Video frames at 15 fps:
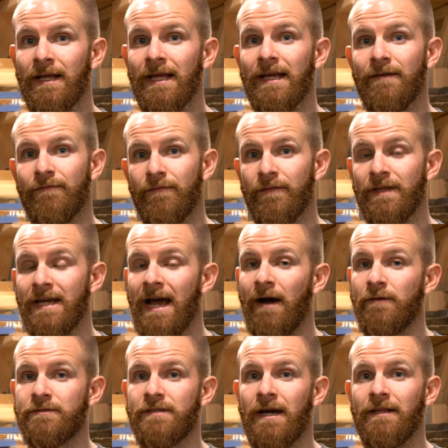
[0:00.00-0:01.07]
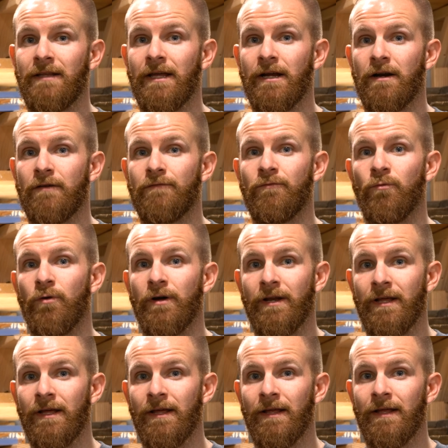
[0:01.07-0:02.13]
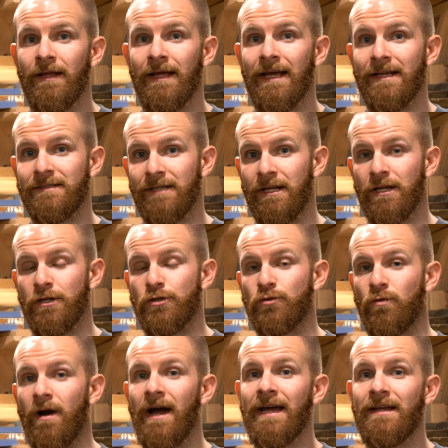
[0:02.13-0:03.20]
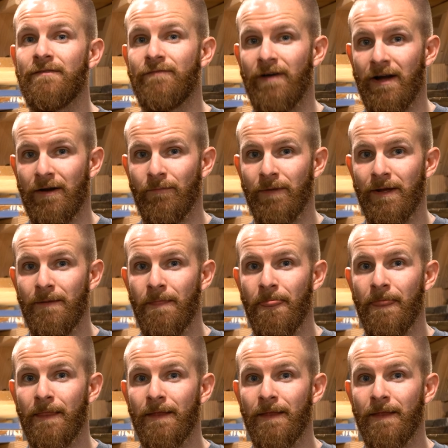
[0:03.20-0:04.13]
If the outside layer of wood is in a dry environment,